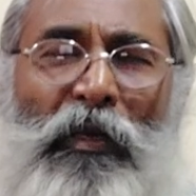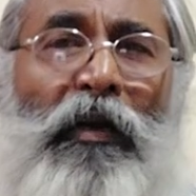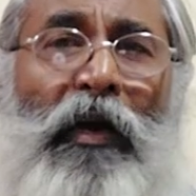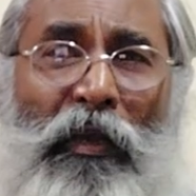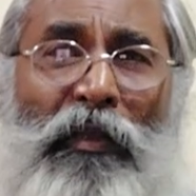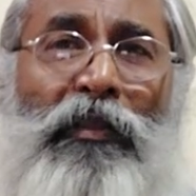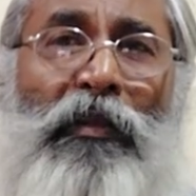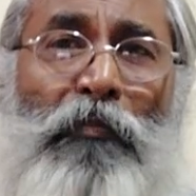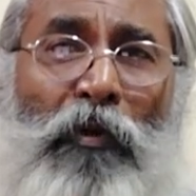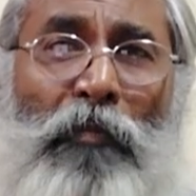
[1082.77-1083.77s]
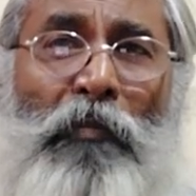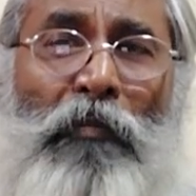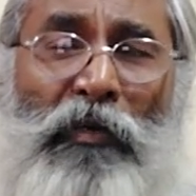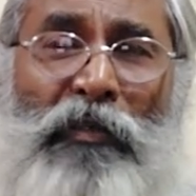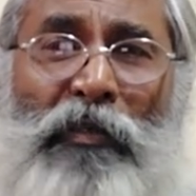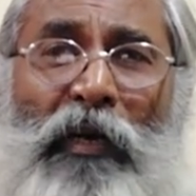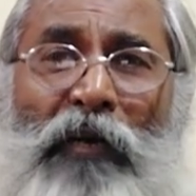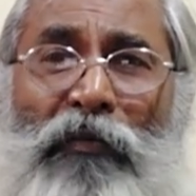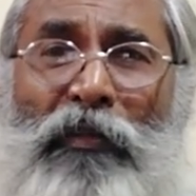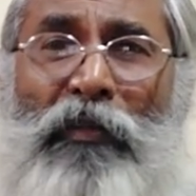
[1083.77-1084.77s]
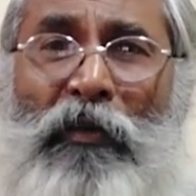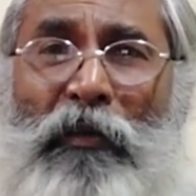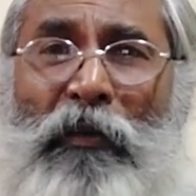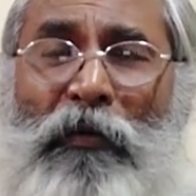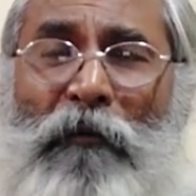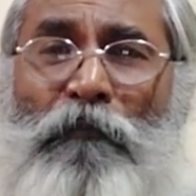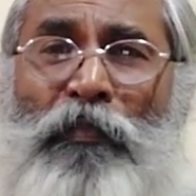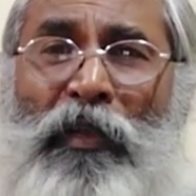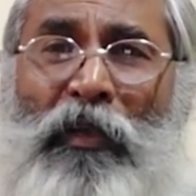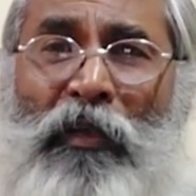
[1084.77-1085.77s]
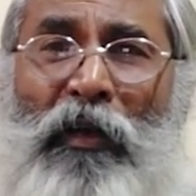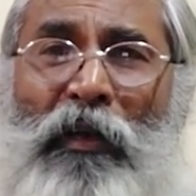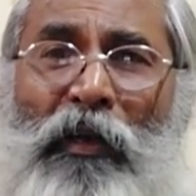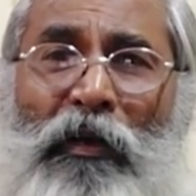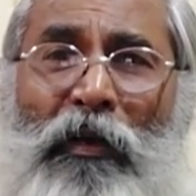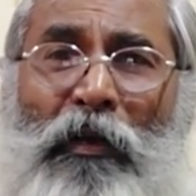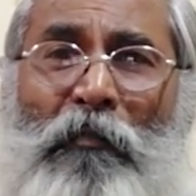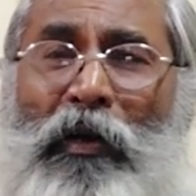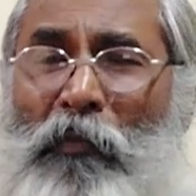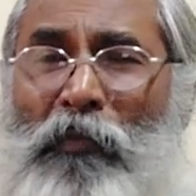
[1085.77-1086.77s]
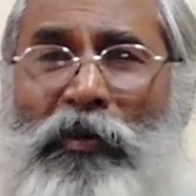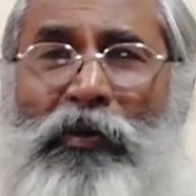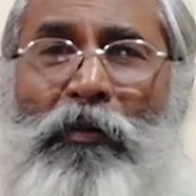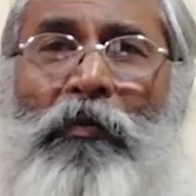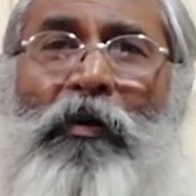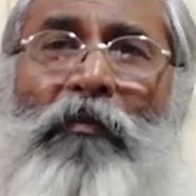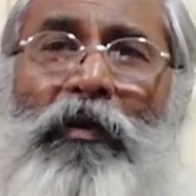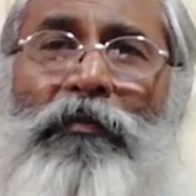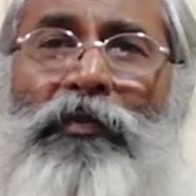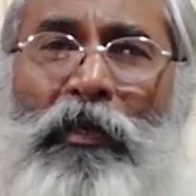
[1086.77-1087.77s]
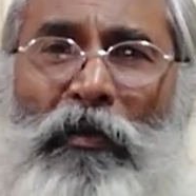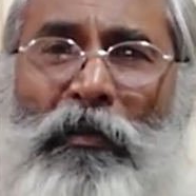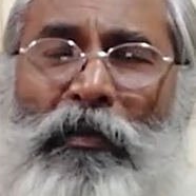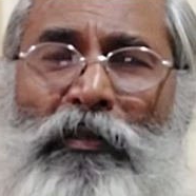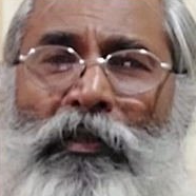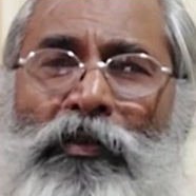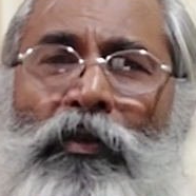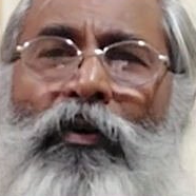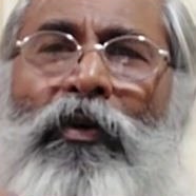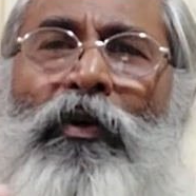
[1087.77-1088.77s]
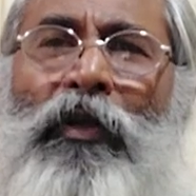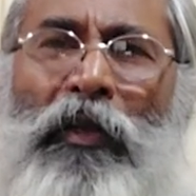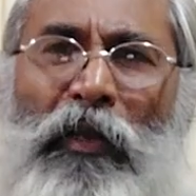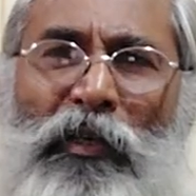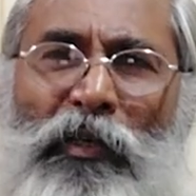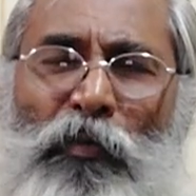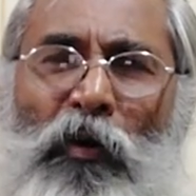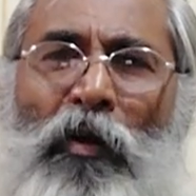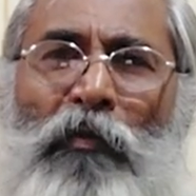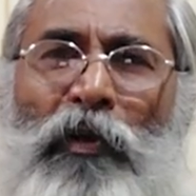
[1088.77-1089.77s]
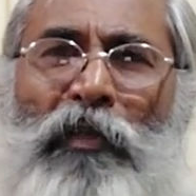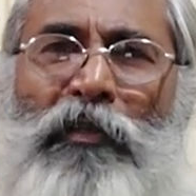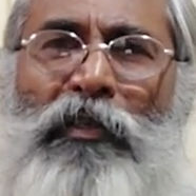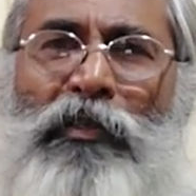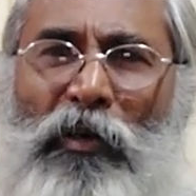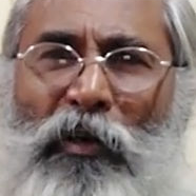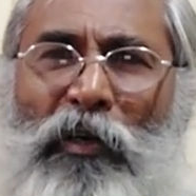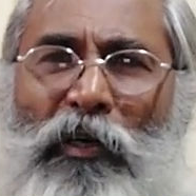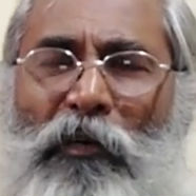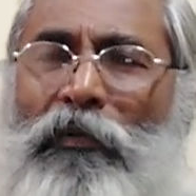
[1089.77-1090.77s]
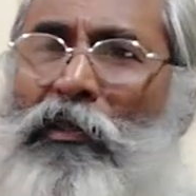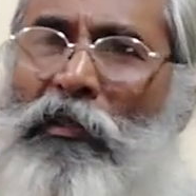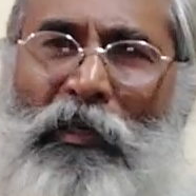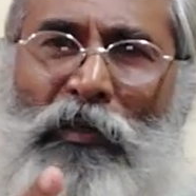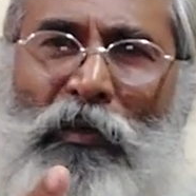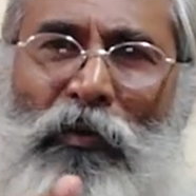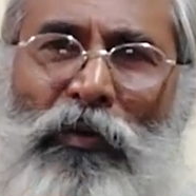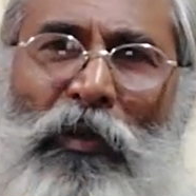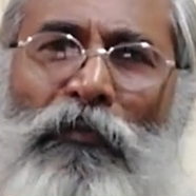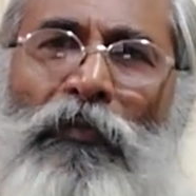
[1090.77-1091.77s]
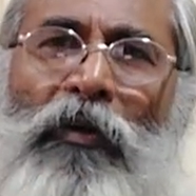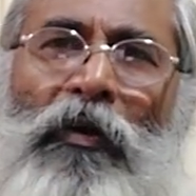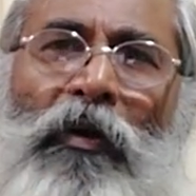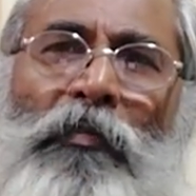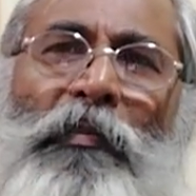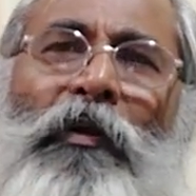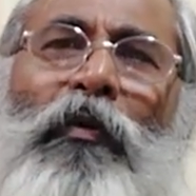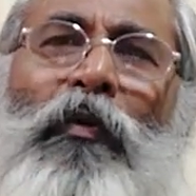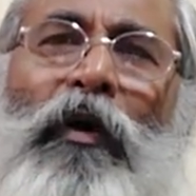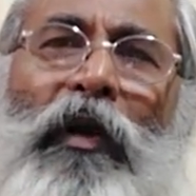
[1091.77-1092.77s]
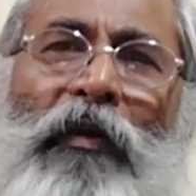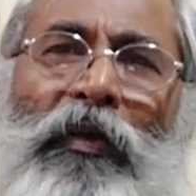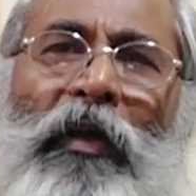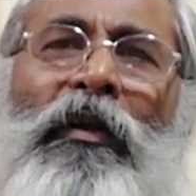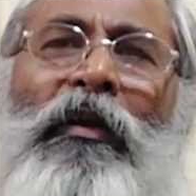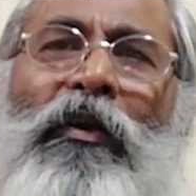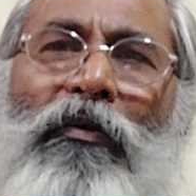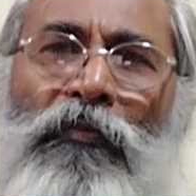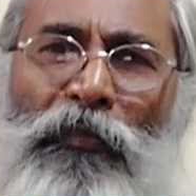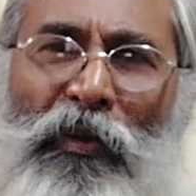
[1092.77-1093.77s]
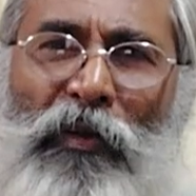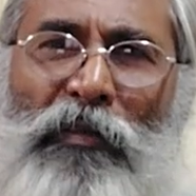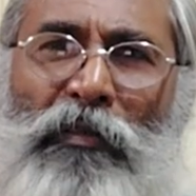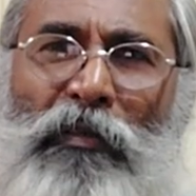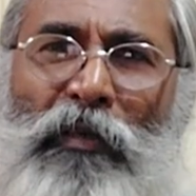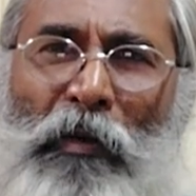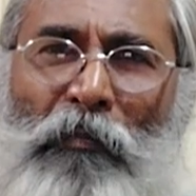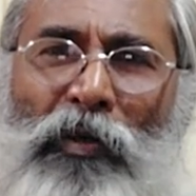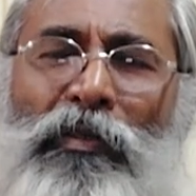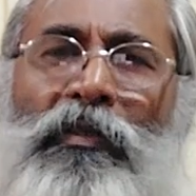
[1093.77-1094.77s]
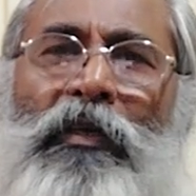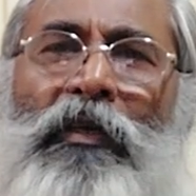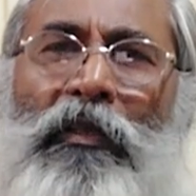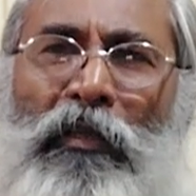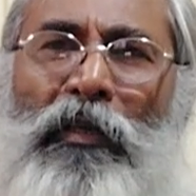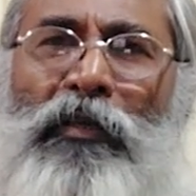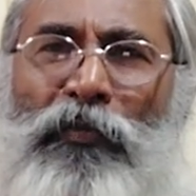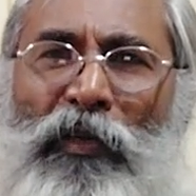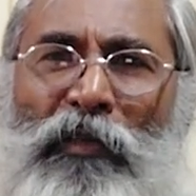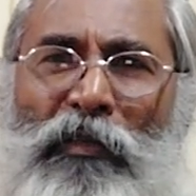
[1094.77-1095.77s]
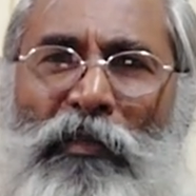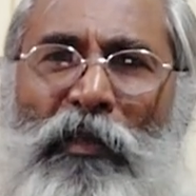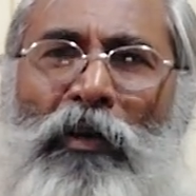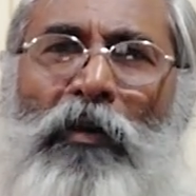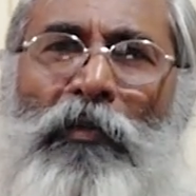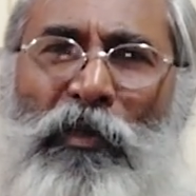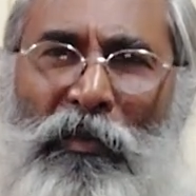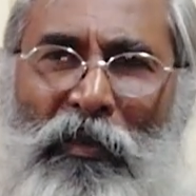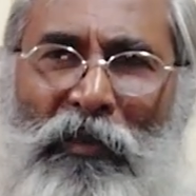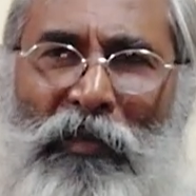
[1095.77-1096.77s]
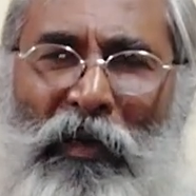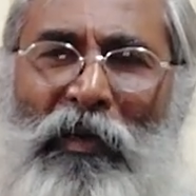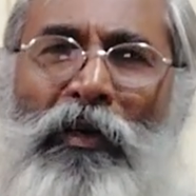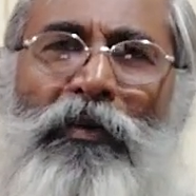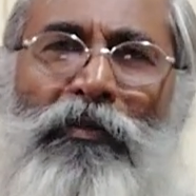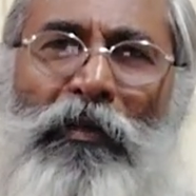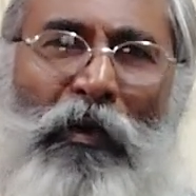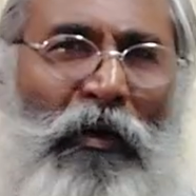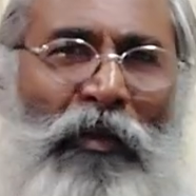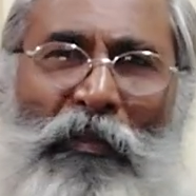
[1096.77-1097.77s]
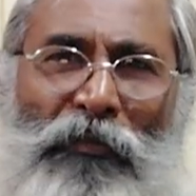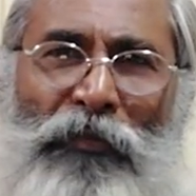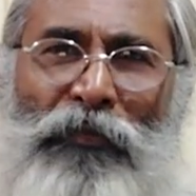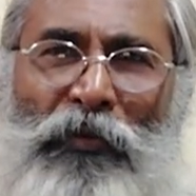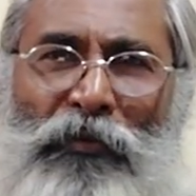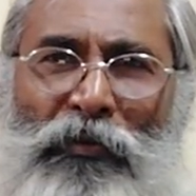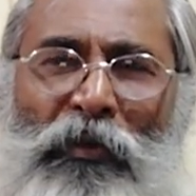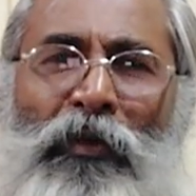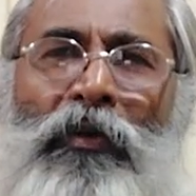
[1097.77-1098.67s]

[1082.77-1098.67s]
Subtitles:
there again the problem might start with getting blood pressure problems and all these things. So eat small meals in short intervals. That's a good thing for people who are having Venus combust, that is Venus and Sun combination, in the second house or in the fifth house.